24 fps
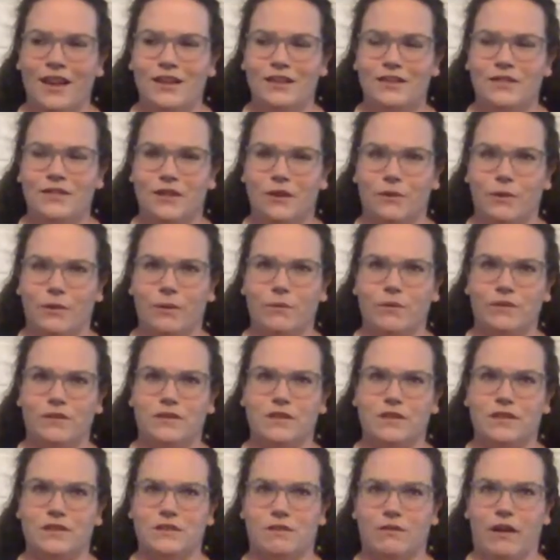So it was
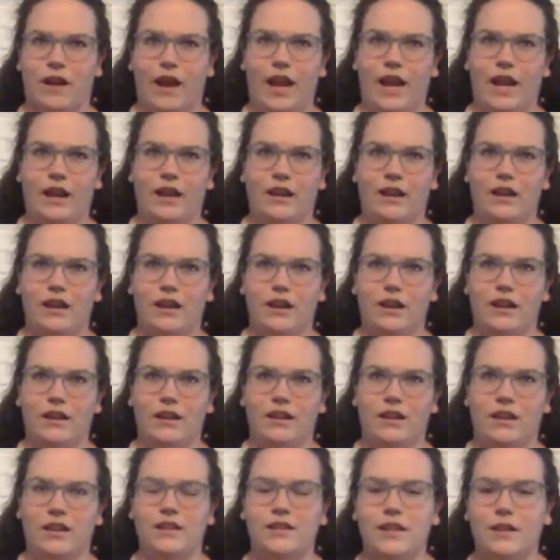this great
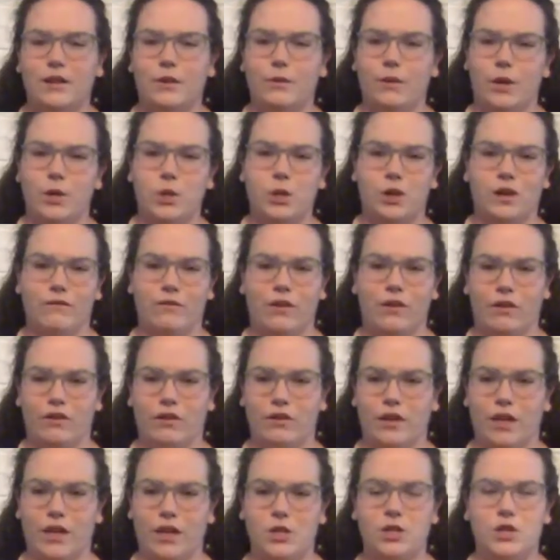continuation of our
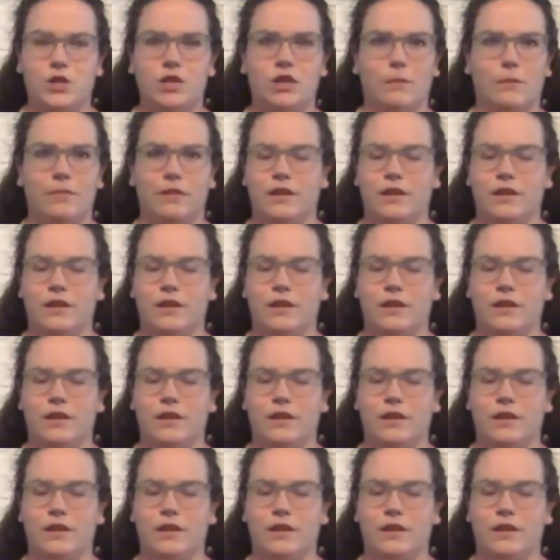relationship,